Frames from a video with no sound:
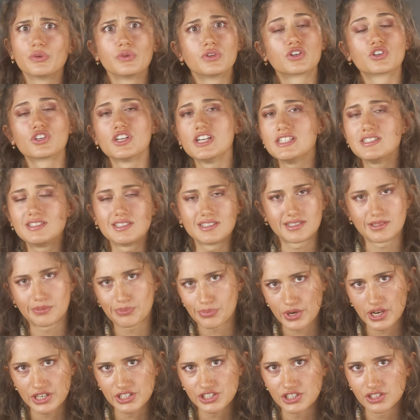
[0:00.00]
the craziest
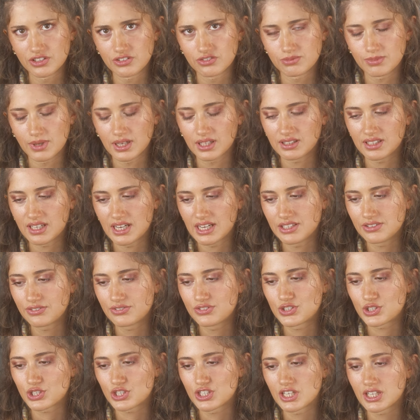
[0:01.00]
depression of my life
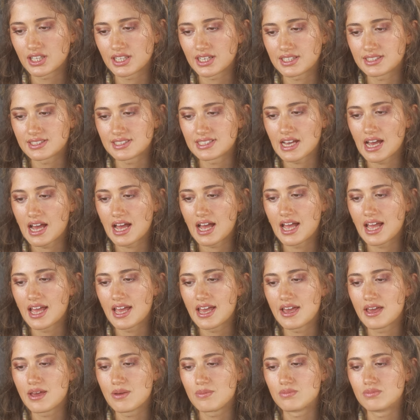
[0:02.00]
during that
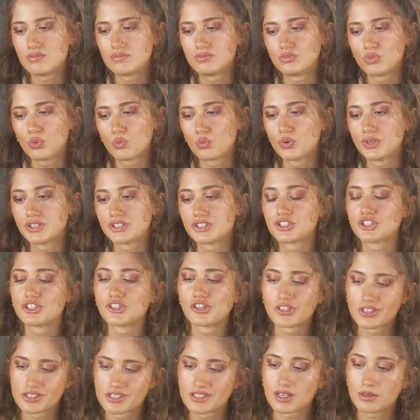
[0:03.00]
time, which
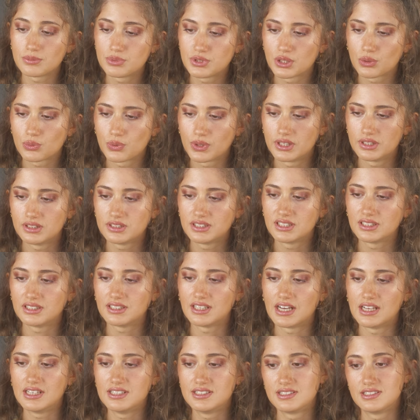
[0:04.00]
subsequently
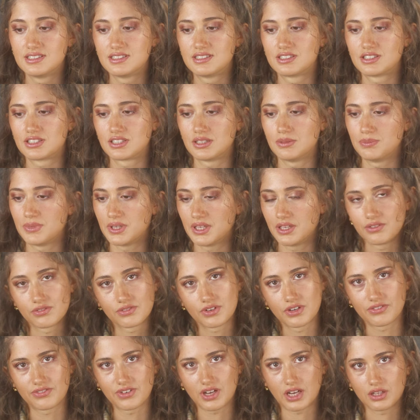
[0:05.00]
led to me
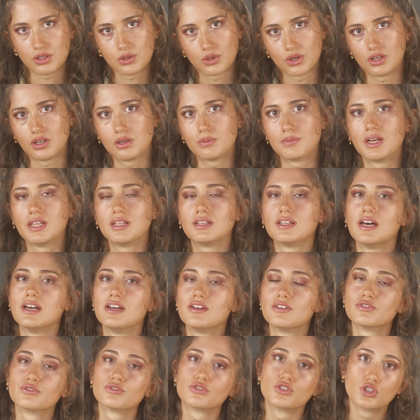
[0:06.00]
reevaluating my
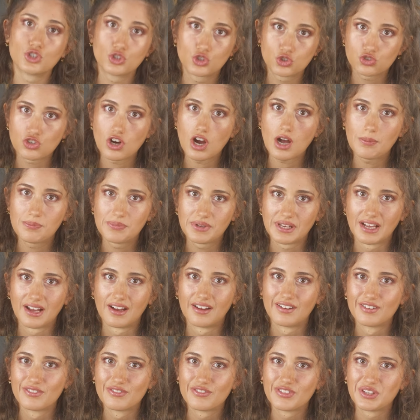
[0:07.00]
life, dropping
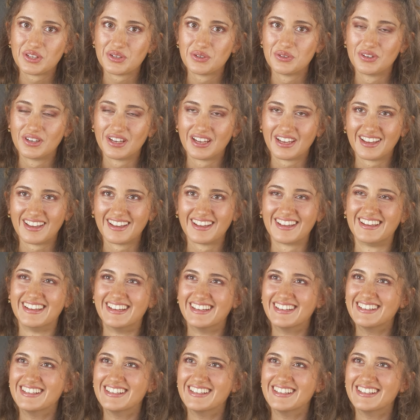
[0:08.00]
out of uni.